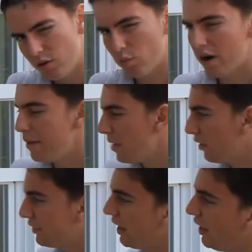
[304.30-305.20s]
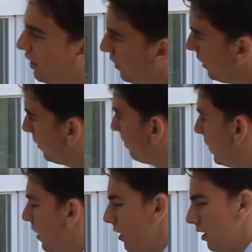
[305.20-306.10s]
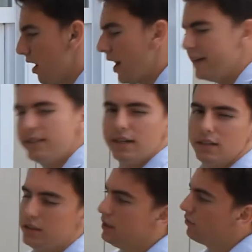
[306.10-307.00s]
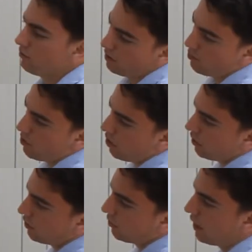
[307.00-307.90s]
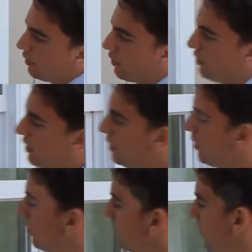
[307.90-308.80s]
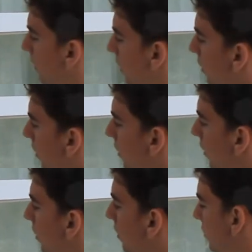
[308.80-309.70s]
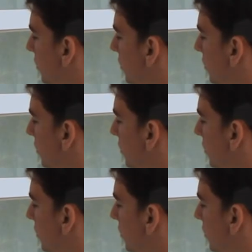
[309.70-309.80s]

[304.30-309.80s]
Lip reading: wipe out that area. I tend to leave a mark right around here, so